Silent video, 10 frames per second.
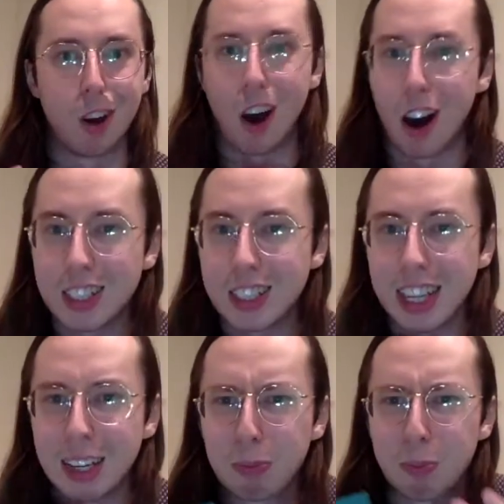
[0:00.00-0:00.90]
honestly,
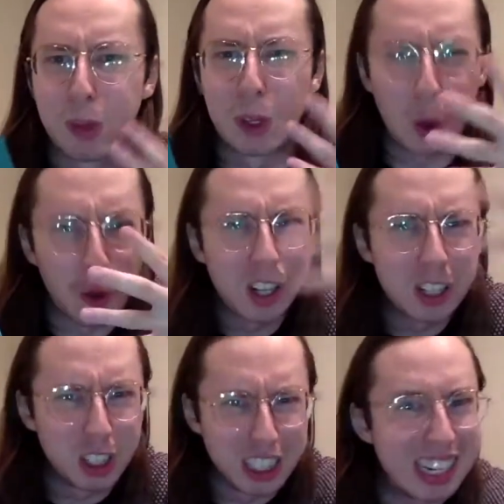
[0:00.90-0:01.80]
like pure
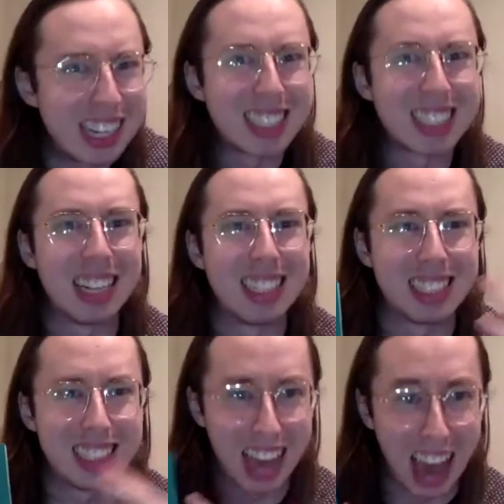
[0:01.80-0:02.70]
genius and
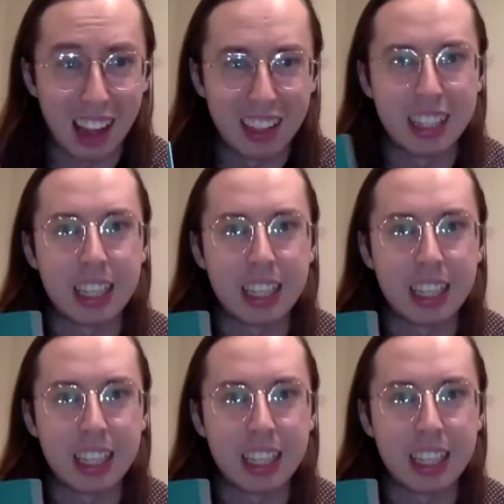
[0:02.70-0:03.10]
talent.